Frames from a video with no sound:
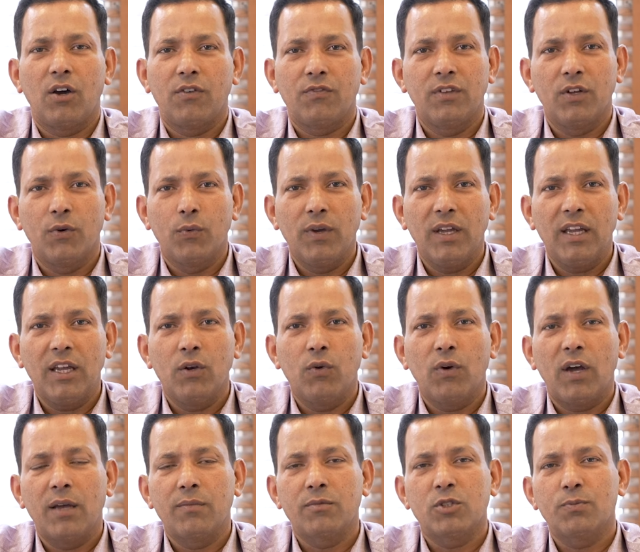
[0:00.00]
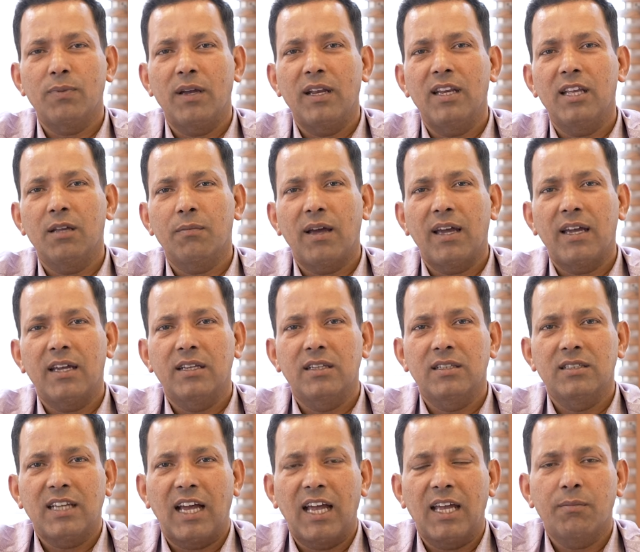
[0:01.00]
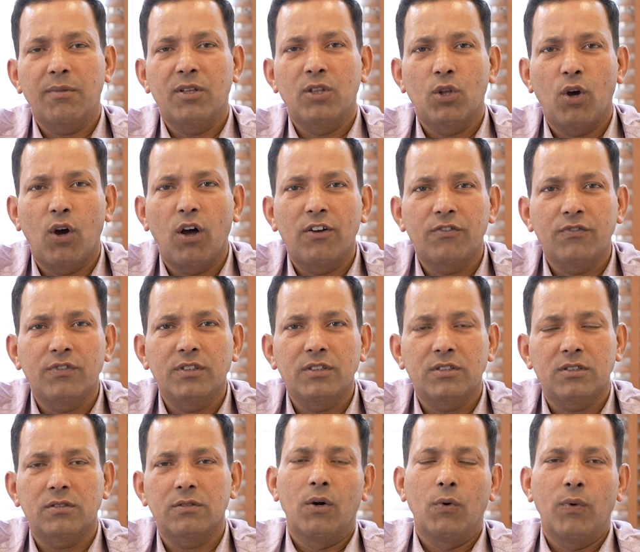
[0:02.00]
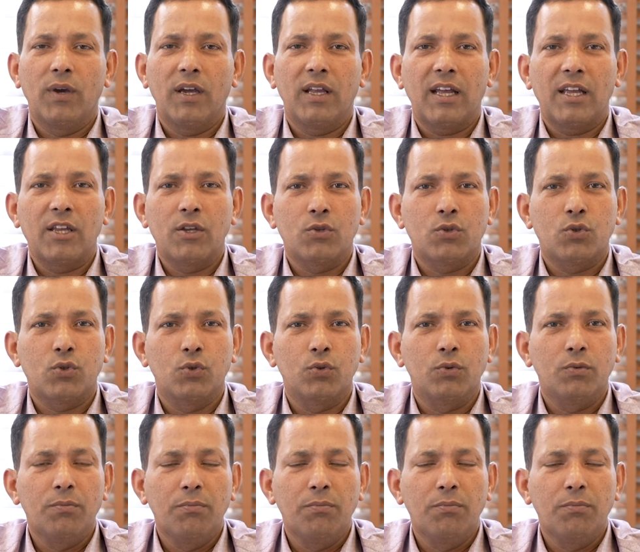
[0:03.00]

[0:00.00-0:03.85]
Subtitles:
of the way, you know, I'm spending my time in the office, where I used to